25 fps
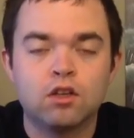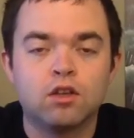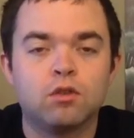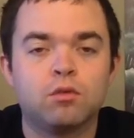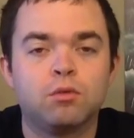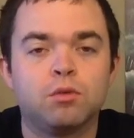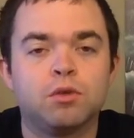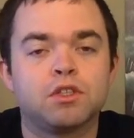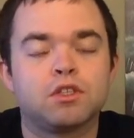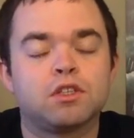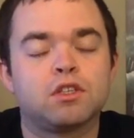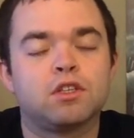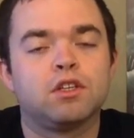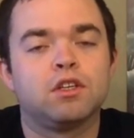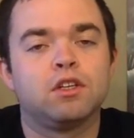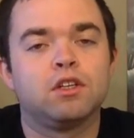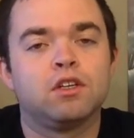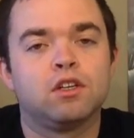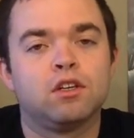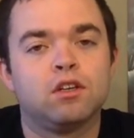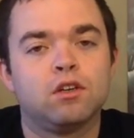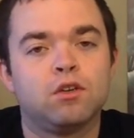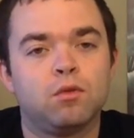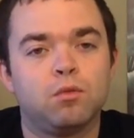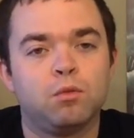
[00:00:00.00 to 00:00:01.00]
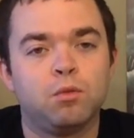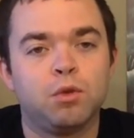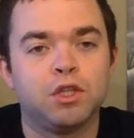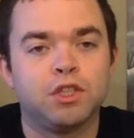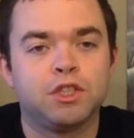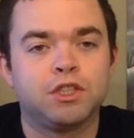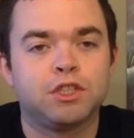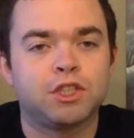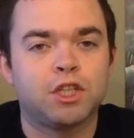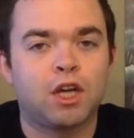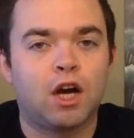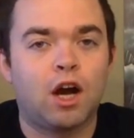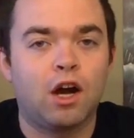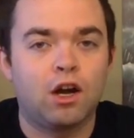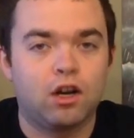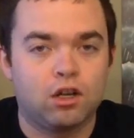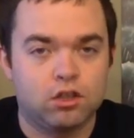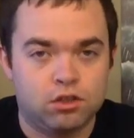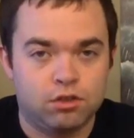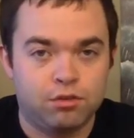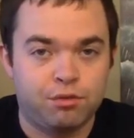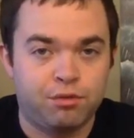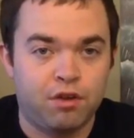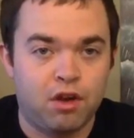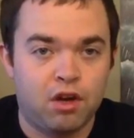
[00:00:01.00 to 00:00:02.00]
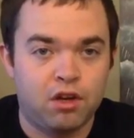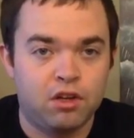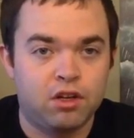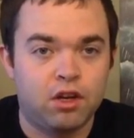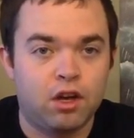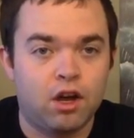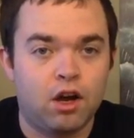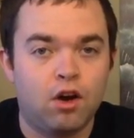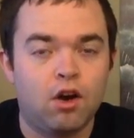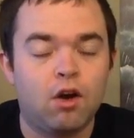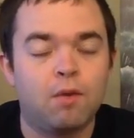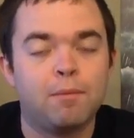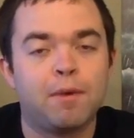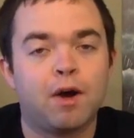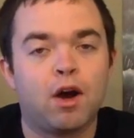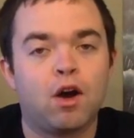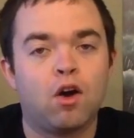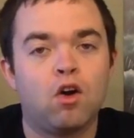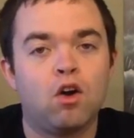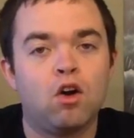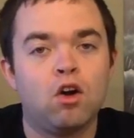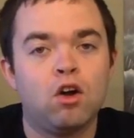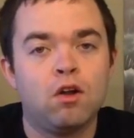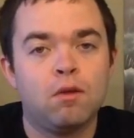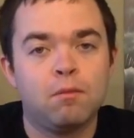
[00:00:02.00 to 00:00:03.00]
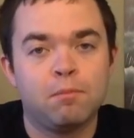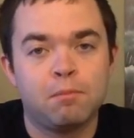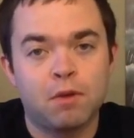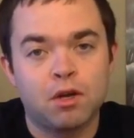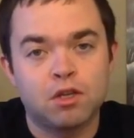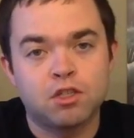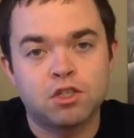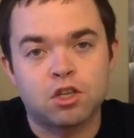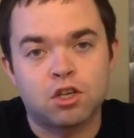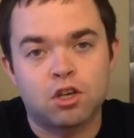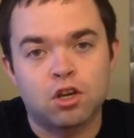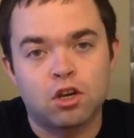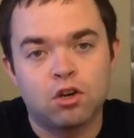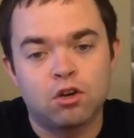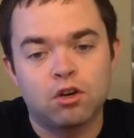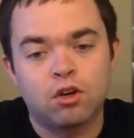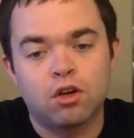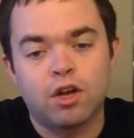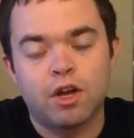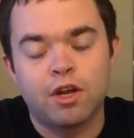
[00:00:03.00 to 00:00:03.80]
whiskey, which I also found out about months ago.